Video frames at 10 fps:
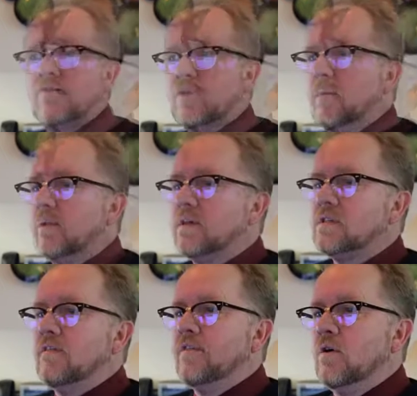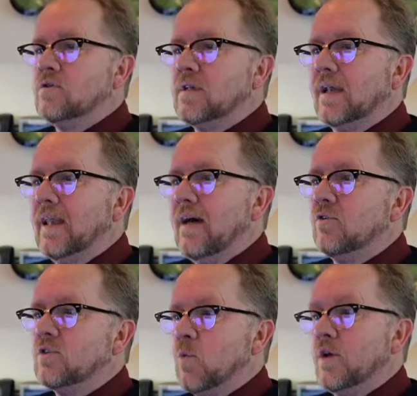The trouble is, if those
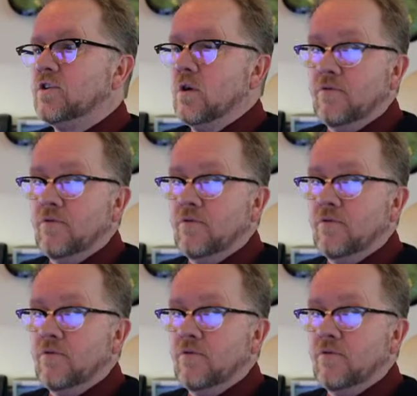levels 1, 2,